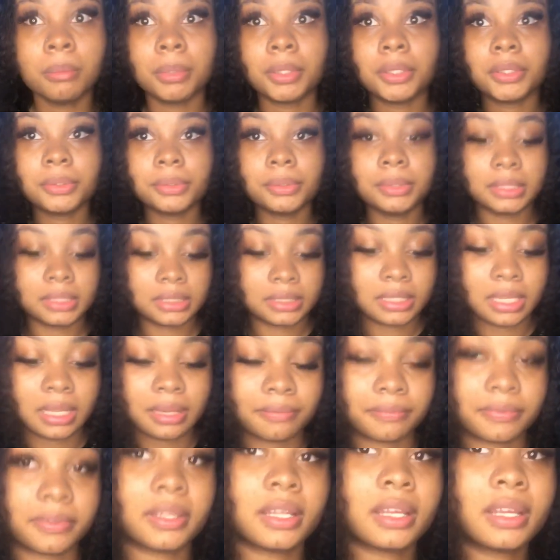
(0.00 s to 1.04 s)
Who has time
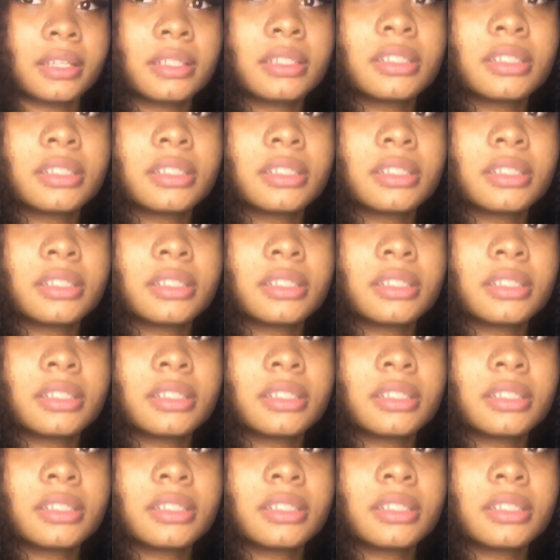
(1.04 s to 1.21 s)
for that?